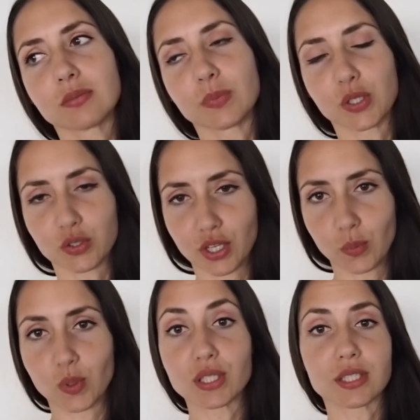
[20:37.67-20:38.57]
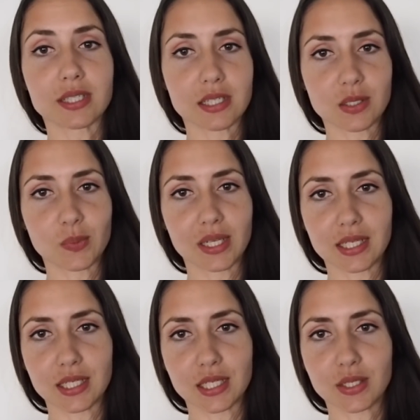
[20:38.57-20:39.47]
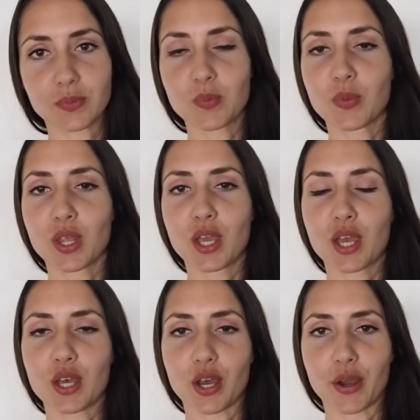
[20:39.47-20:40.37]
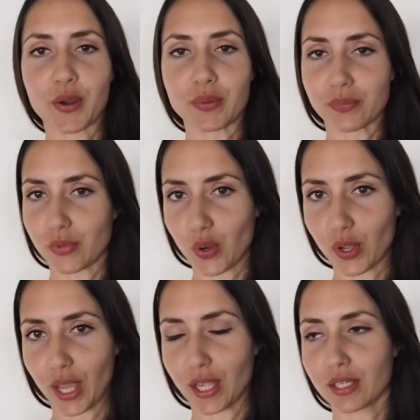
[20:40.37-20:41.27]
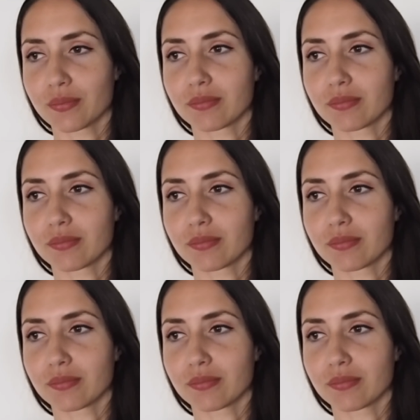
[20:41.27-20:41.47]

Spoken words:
because they want the disability. Okay,